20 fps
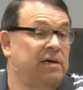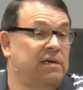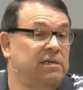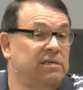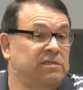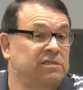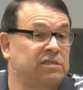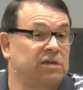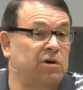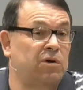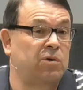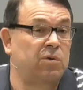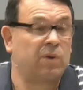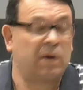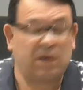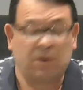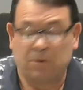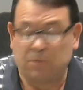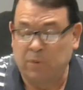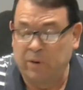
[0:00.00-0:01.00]

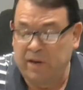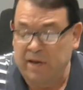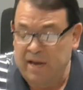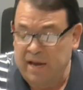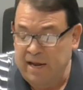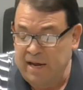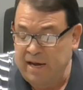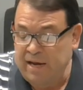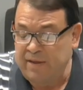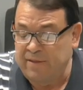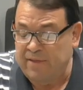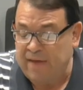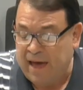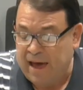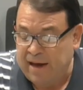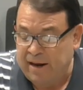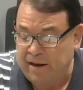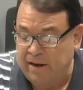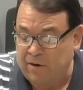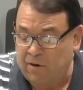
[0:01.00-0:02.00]
So we need
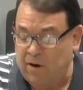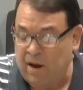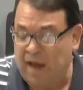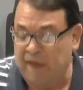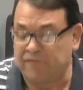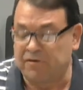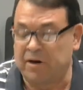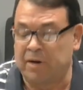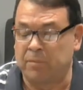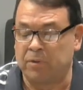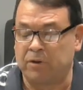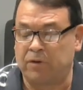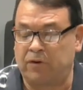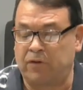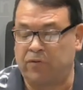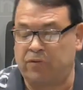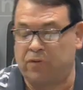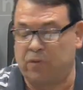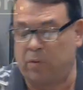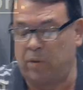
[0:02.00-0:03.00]
that in our lives. And number
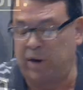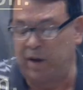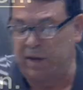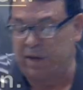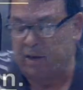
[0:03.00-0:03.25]
three,